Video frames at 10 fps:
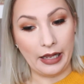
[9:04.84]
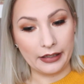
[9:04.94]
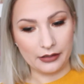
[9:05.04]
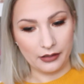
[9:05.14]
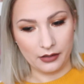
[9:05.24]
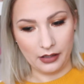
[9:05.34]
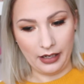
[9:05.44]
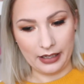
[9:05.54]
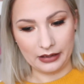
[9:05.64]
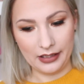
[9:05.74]
and
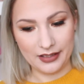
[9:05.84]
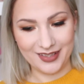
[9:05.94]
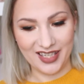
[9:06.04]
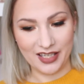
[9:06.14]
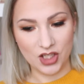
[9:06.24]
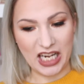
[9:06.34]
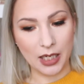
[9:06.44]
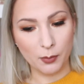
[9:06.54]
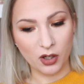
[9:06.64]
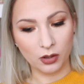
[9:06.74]
at least the
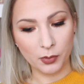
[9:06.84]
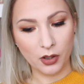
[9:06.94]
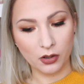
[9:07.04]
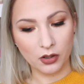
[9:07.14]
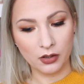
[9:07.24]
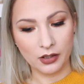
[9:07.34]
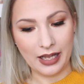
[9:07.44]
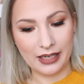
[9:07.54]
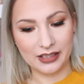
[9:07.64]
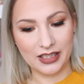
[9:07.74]
Jelly Pong Pong
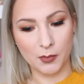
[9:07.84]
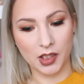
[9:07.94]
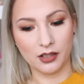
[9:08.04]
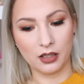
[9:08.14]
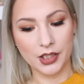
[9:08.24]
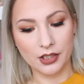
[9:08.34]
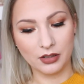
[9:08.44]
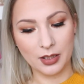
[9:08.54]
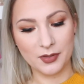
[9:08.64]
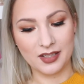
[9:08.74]
and the Manna
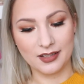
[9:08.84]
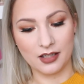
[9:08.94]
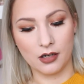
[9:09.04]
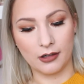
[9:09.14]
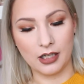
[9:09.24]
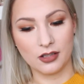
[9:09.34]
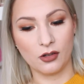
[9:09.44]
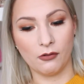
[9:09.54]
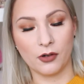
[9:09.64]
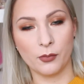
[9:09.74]
Kadar lipsticks are
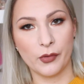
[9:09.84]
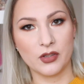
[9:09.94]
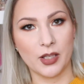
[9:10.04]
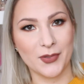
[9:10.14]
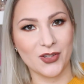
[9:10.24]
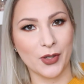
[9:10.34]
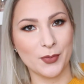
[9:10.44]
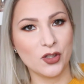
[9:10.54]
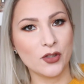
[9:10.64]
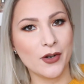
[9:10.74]
also from
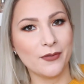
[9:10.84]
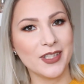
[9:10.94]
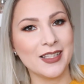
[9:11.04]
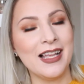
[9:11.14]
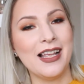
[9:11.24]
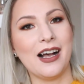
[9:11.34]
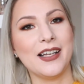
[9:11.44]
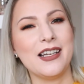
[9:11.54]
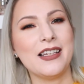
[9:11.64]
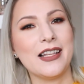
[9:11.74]
subscription service.
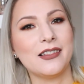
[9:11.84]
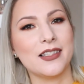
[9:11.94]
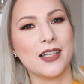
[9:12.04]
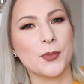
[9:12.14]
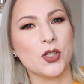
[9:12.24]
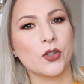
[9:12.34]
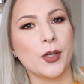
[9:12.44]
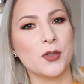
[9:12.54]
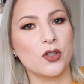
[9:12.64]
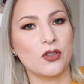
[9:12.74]
I did get the
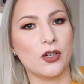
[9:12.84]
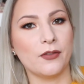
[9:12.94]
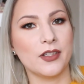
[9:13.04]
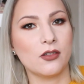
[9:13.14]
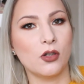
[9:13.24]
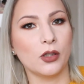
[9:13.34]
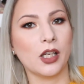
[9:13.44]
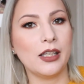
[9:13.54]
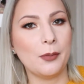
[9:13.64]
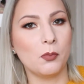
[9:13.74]
subscription service
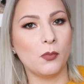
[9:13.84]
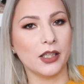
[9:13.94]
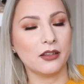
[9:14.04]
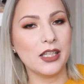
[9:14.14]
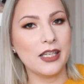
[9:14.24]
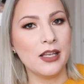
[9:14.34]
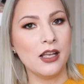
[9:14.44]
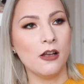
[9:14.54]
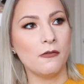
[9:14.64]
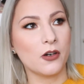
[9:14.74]
called Lip Monthly
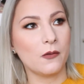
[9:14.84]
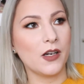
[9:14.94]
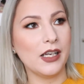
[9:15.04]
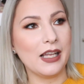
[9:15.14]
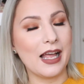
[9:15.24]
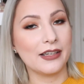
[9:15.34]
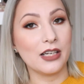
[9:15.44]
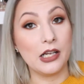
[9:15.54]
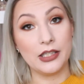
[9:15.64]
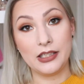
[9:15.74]
for a while,
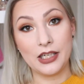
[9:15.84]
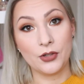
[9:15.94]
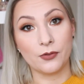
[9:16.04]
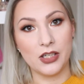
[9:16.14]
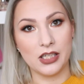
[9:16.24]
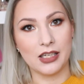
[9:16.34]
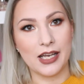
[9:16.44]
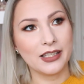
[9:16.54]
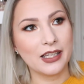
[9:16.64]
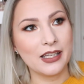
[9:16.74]
and I did really
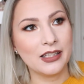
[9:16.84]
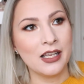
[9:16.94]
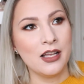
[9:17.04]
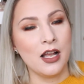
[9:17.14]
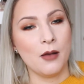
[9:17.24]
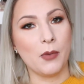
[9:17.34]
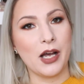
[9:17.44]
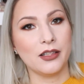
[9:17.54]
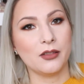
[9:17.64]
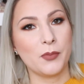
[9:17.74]
like it.
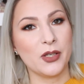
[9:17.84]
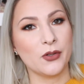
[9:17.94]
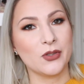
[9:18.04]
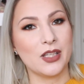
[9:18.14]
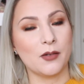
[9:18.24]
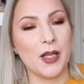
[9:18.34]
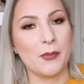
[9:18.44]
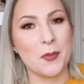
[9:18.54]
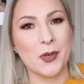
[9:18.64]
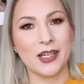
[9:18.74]
But because there
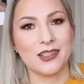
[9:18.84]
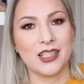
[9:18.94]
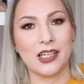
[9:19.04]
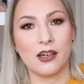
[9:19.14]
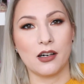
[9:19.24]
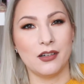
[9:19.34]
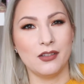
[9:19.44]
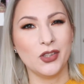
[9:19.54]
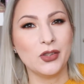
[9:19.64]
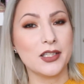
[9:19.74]
may be brands that are
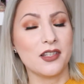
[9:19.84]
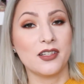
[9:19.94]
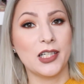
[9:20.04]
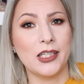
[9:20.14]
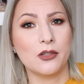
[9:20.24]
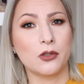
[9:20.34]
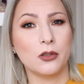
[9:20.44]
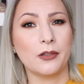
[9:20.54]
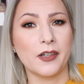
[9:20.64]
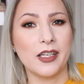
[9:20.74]
not necessarily
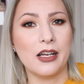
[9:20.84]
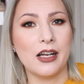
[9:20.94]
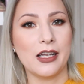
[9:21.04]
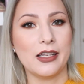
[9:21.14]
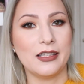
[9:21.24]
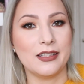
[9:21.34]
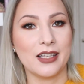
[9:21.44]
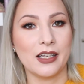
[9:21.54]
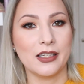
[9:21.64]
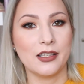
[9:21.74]
cruelty-free, I
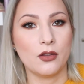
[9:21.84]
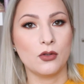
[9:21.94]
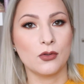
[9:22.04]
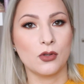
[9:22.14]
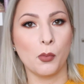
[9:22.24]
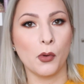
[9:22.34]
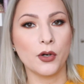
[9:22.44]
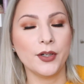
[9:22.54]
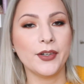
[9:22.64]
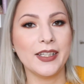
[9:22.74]
decided to stop
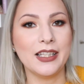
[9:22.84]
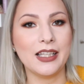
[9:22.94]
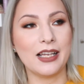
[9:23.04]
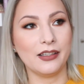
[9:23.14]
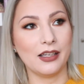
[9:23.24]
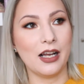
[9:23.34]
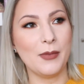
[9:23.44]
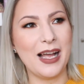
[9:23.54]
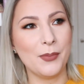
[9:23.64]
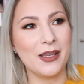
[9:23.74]
ordering it, and
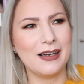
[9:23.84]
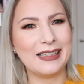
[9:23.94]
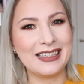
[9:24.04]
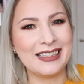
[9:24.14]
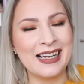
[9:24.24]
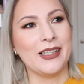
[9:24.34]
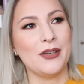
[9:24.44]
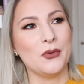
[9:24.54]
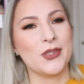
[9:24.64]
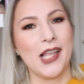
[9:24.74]
I'm happy I did.
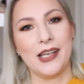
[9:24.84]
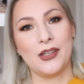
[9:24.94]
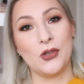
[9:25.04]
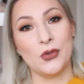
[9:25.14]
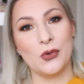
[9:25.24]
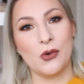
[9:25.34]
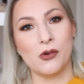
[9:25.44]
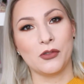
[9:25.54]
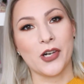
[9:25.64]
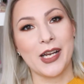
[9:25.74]
They do send
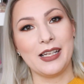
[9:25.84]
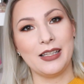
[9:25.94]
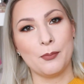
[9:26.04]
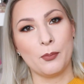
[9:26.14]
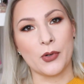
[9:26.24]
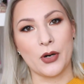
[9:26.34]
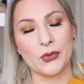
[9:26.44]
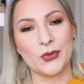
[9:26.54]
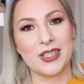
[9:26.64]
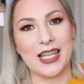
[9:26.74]
you 3 lip
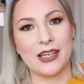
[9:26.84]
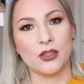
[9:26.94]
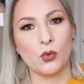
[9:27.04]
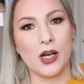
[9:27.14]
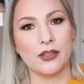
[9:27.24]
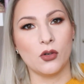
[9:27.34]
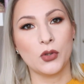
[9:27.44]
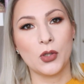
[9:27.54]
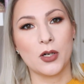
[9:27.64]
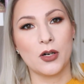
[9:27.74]
products and 1
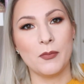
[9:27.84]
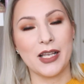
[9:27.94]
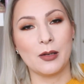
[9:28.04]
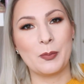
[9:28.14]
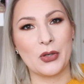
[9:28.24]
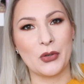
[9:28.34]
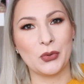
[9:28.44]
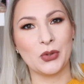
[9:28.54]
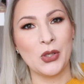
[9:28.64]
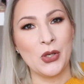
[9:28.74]
other makeup
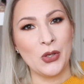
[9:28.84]
product